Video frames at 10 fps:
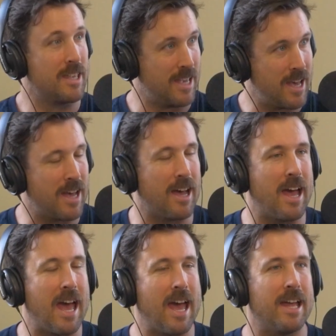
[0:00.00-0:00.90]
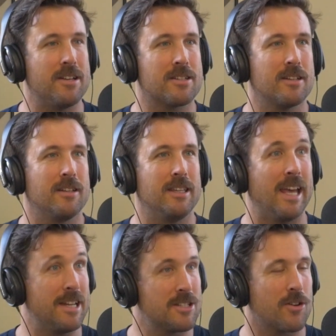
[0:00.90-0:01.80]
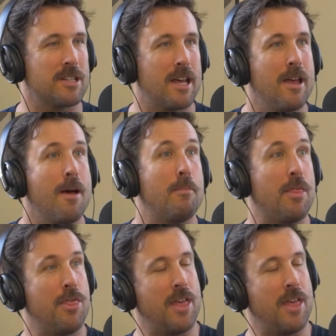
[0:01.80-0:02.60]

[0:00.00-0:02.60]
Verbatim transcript: Yeah, and yeah, But